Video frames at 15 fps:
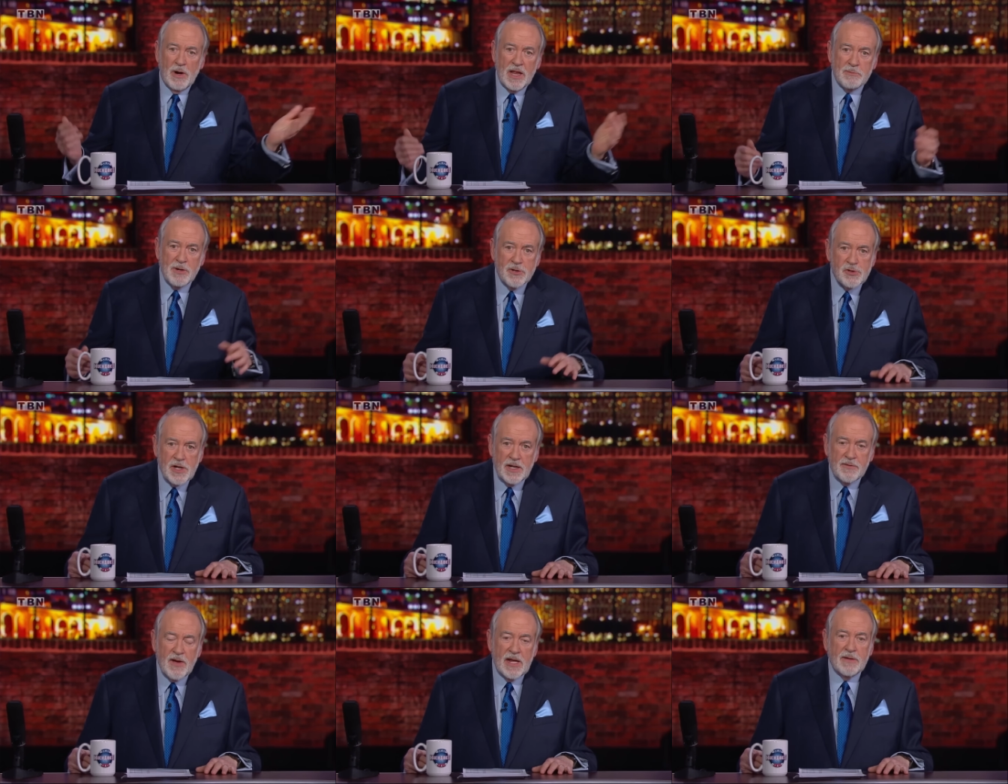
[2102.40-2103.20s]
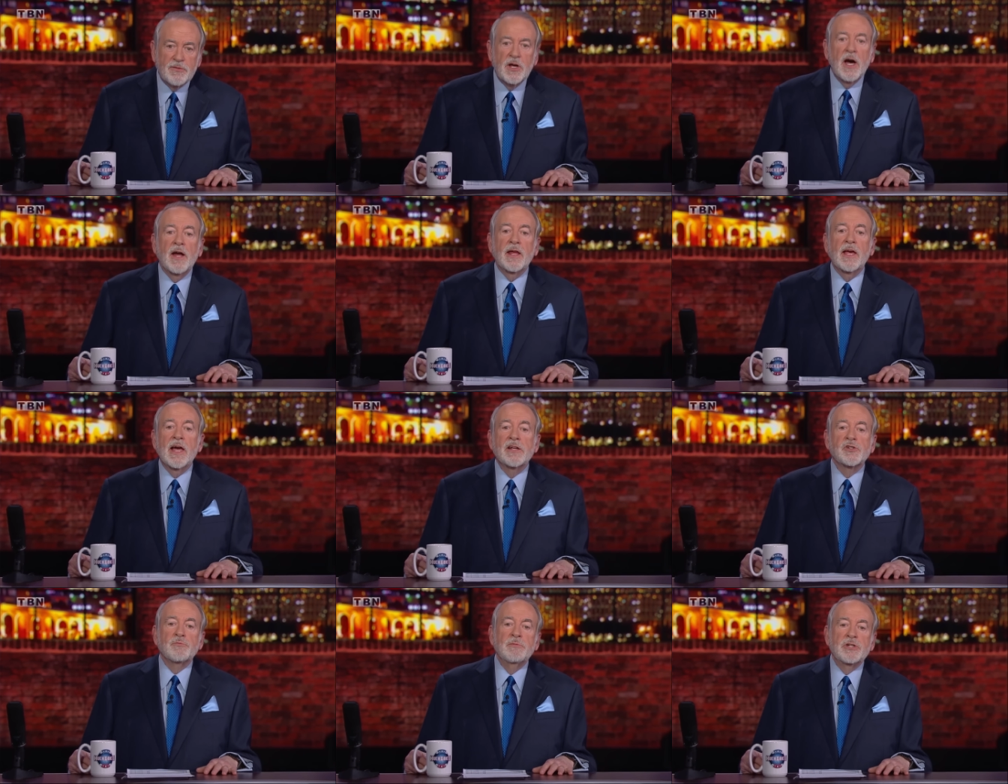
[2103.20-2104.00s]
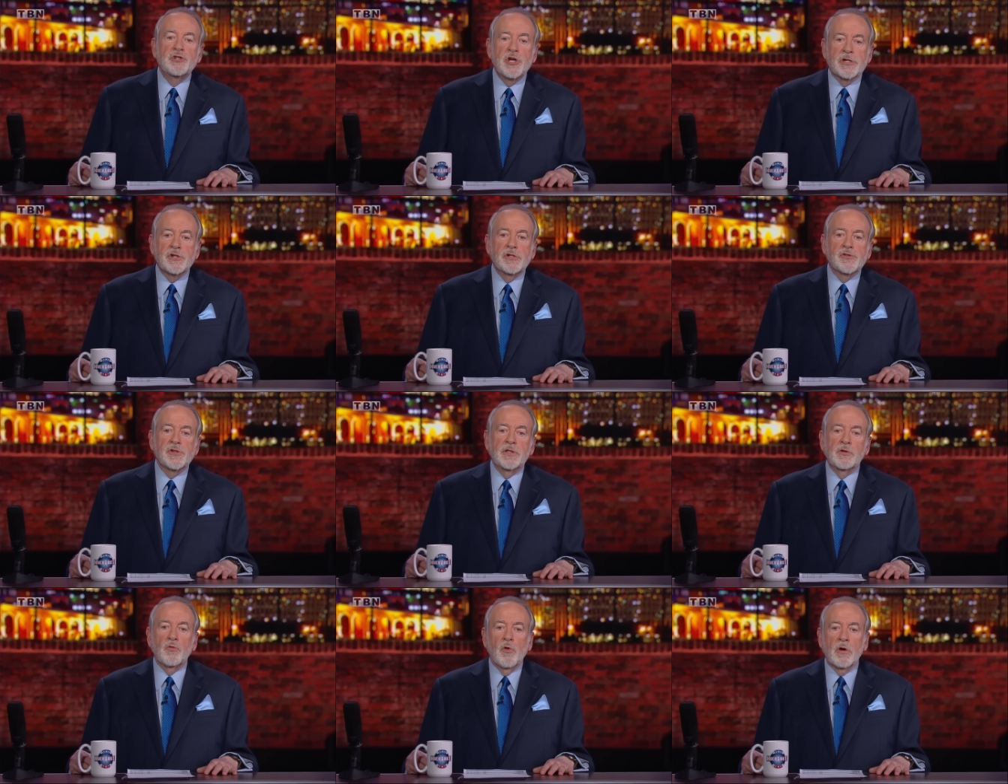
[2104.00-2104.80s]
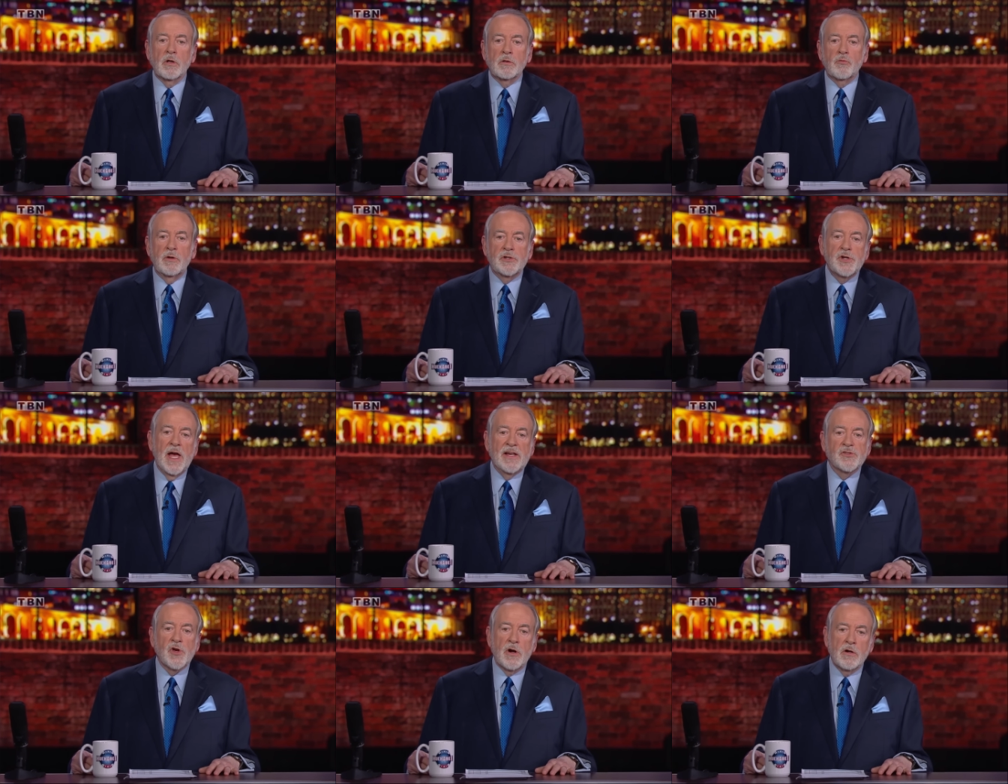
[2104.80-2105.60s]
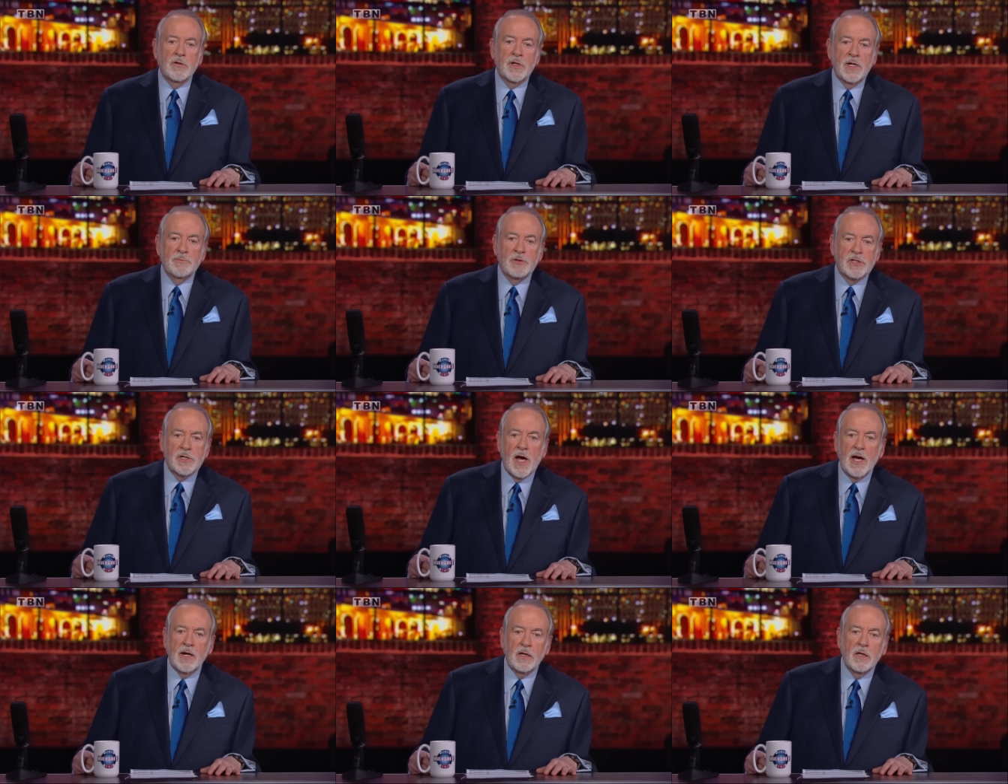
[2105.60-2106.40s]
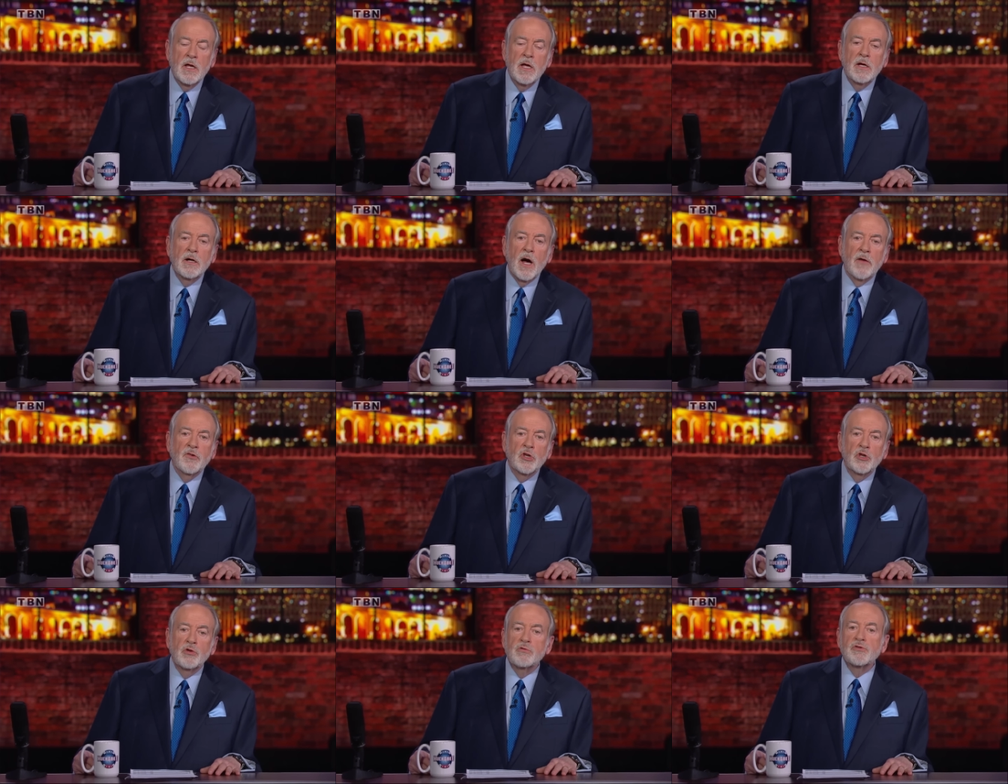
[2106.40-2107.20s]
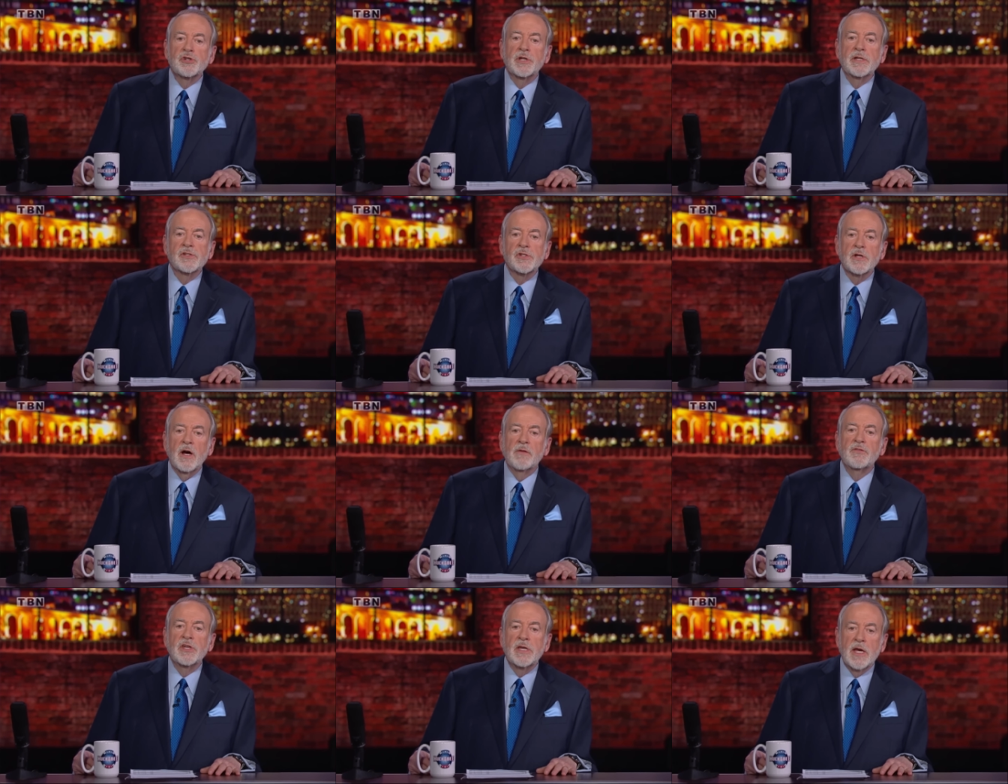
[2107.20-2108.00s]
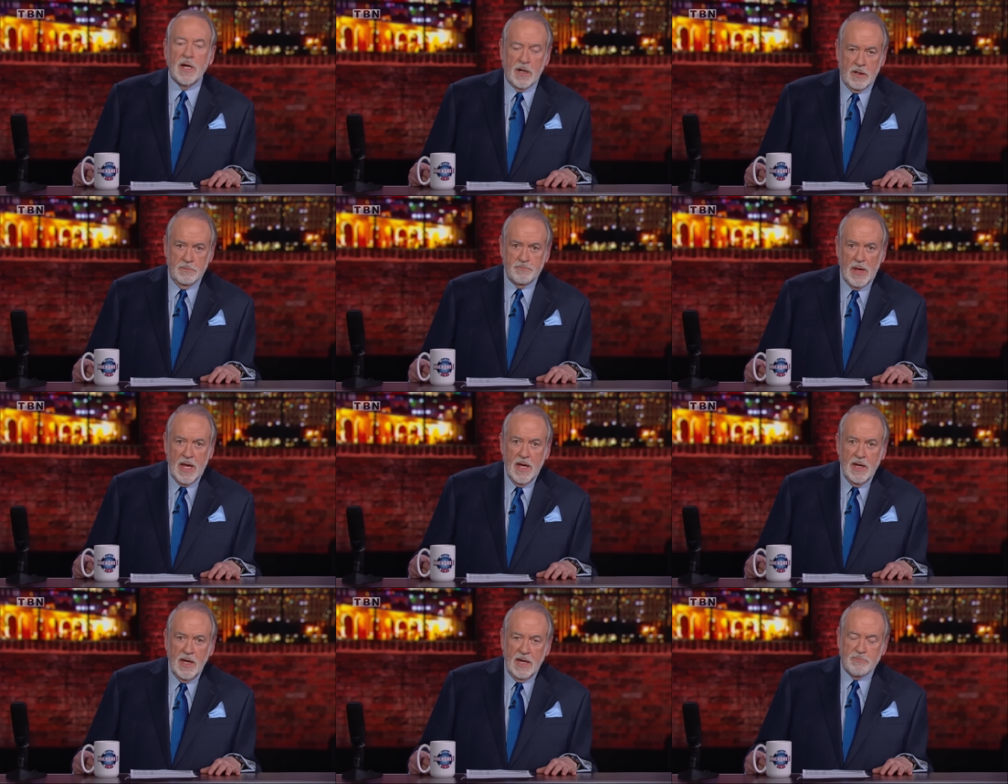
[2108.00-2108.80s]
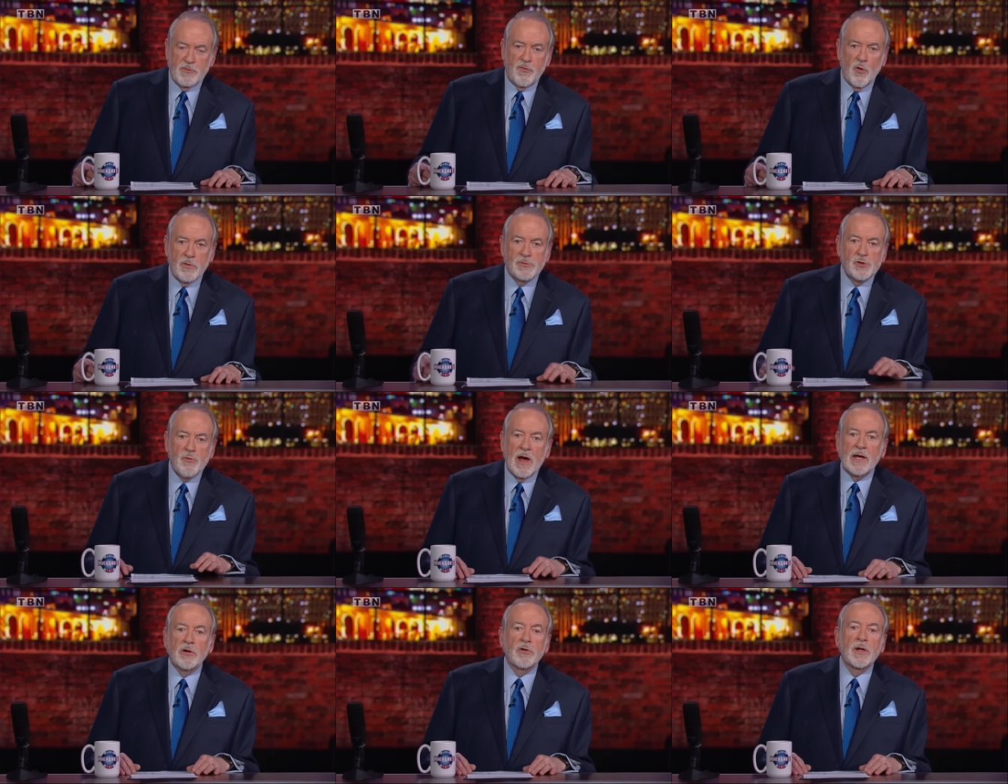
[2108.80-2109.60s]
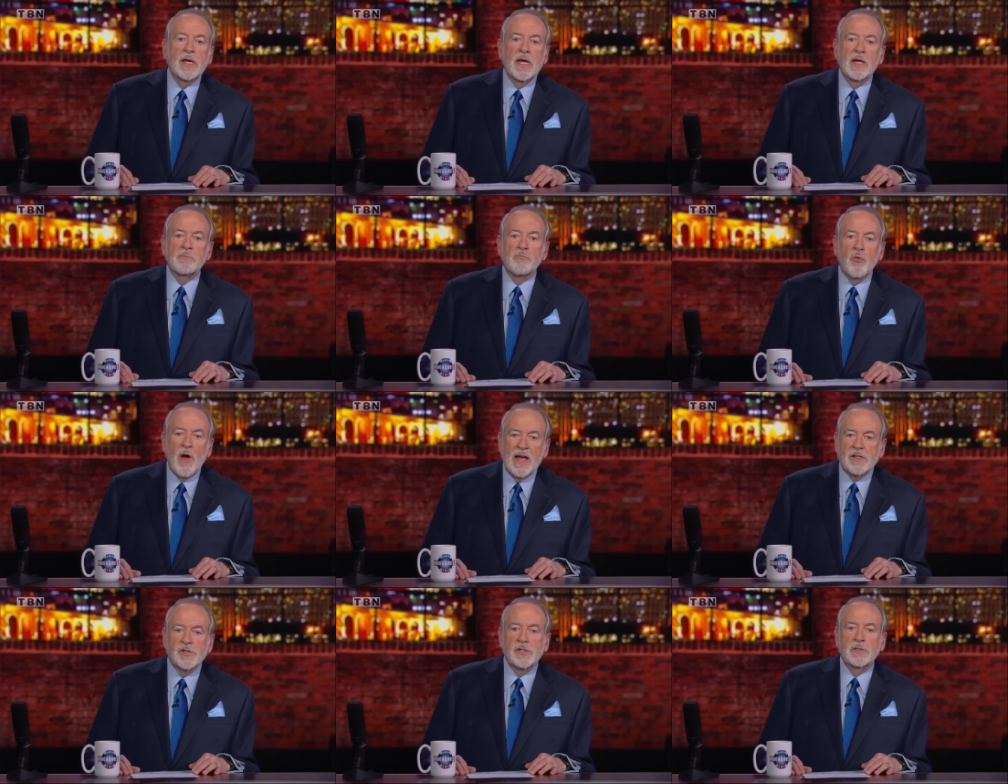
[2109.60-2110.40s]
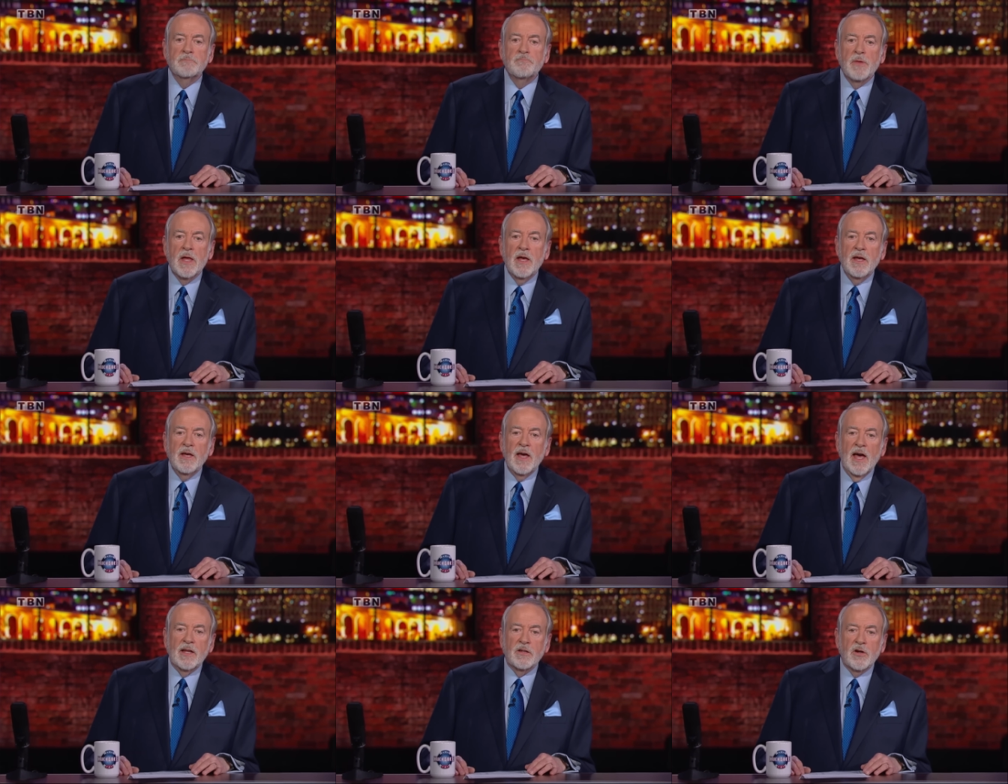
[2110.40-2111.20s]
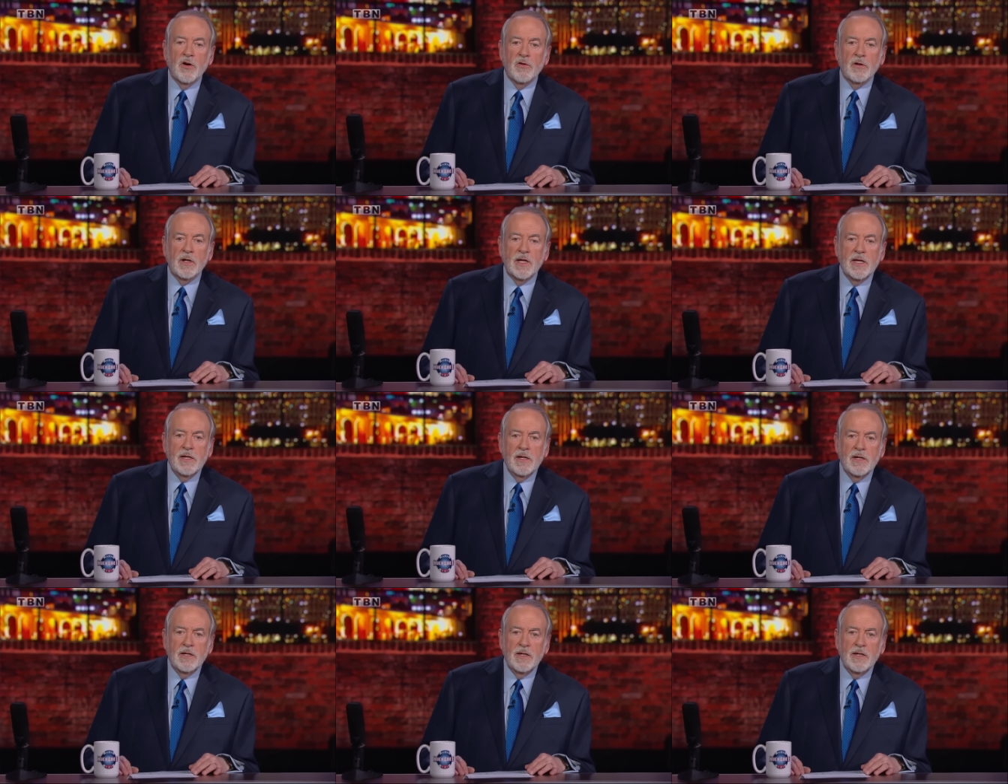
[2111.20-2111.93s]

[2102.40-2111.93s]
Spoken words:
one of the most innovative, cutting-edge magicians in the world, which has earned him the title of Illusionist of the Year. He performs regularly in Branson and currently